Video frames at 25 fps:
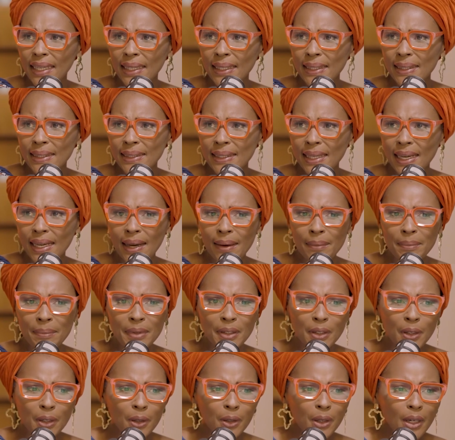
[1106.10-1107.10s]
it's
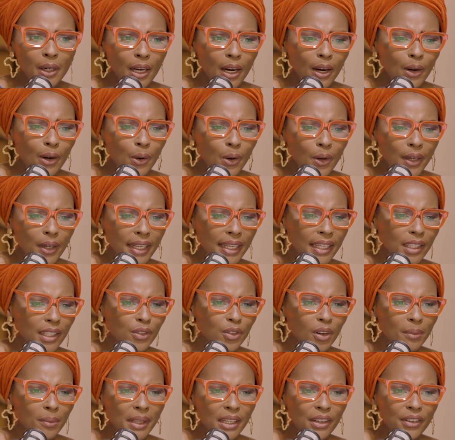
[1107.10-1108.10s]

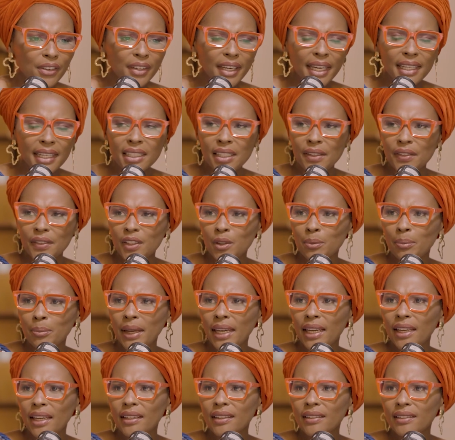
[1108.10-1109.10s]
colleagues from the creative
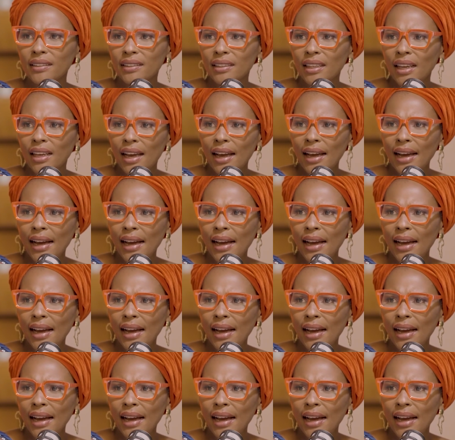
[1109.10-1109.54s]
space,